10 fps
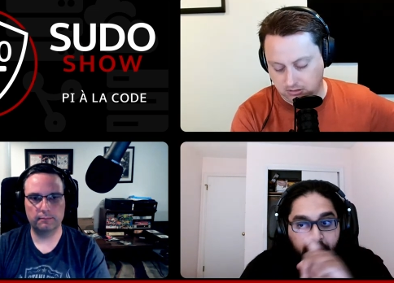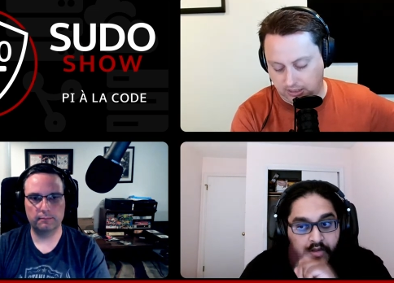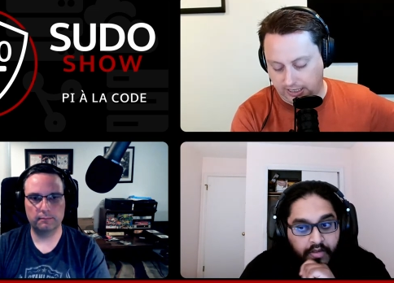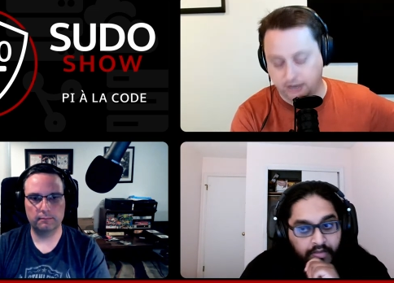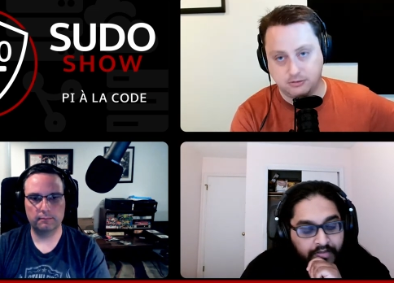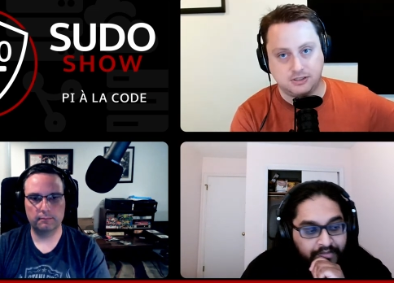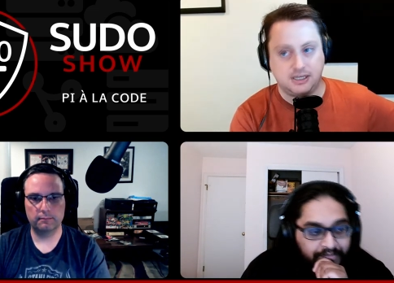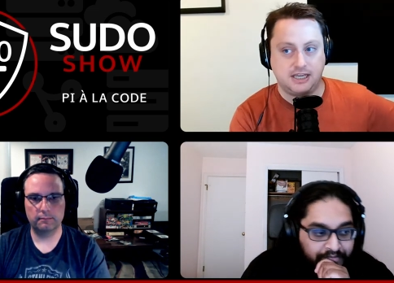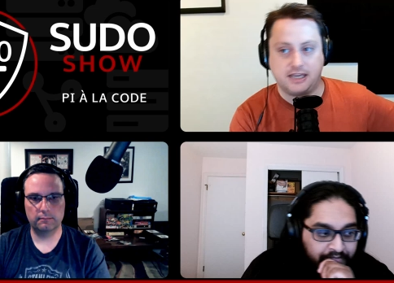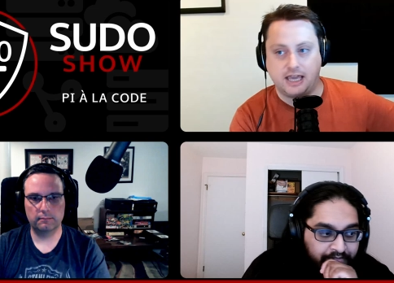
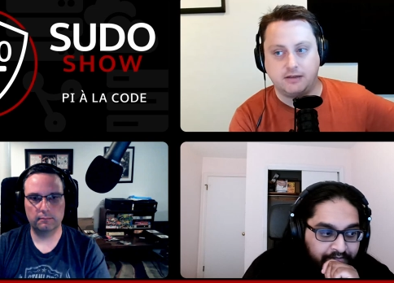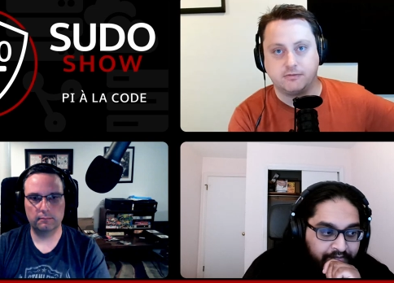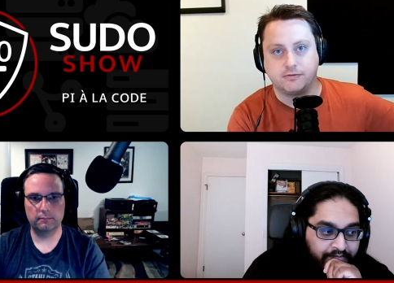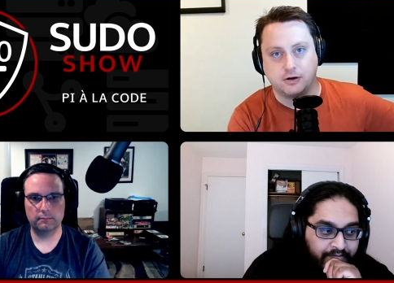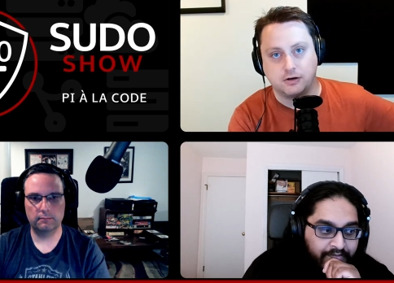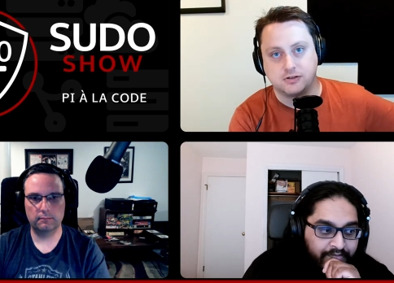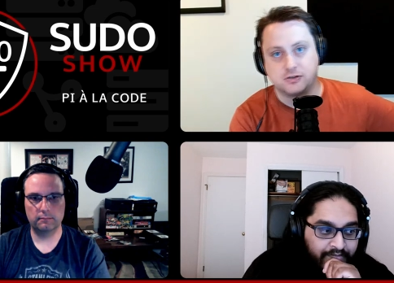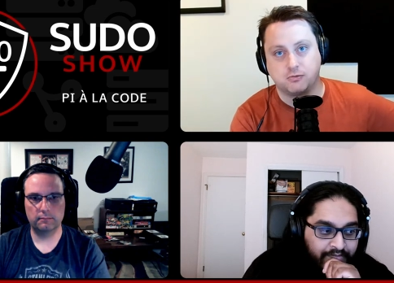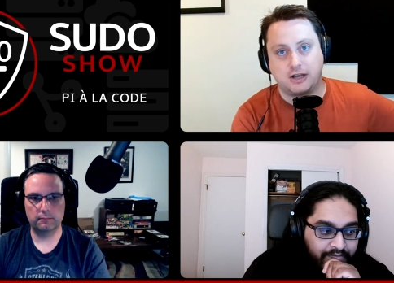Speaker 1: IoT came first.